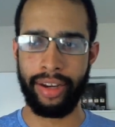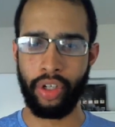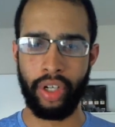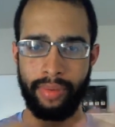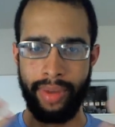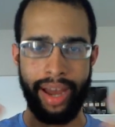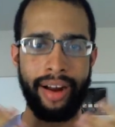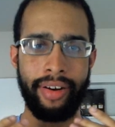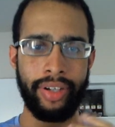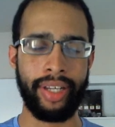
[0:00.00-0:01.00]
It's just my
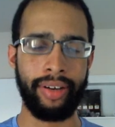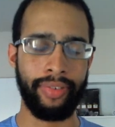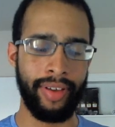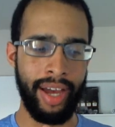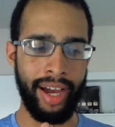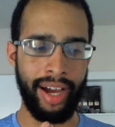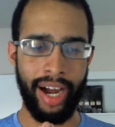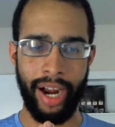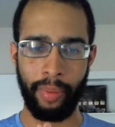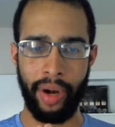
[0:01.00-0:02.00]
higher self
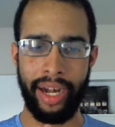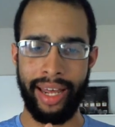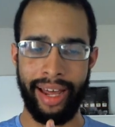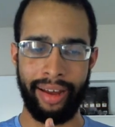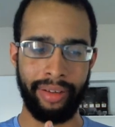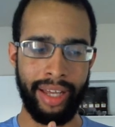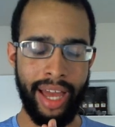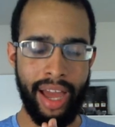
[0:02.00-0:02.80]
right now.